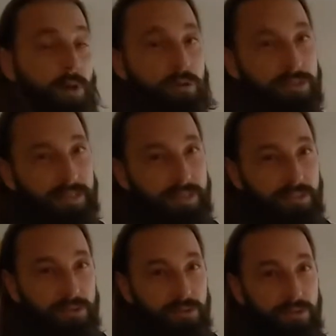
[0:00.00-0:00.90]
goes
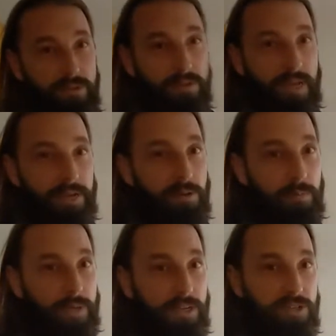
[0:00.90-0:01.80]
into the dining
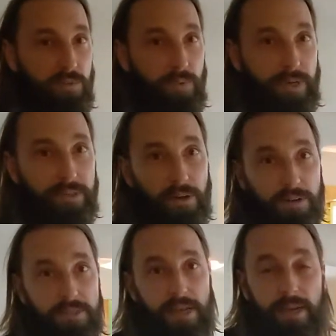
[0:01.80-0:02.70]
room and kitchen. We'll get there
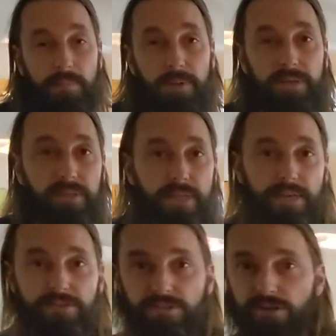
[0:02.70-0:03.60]
in a second, but
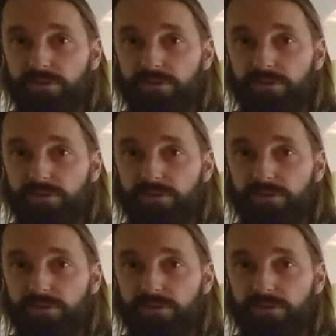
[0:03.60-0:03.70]
let's go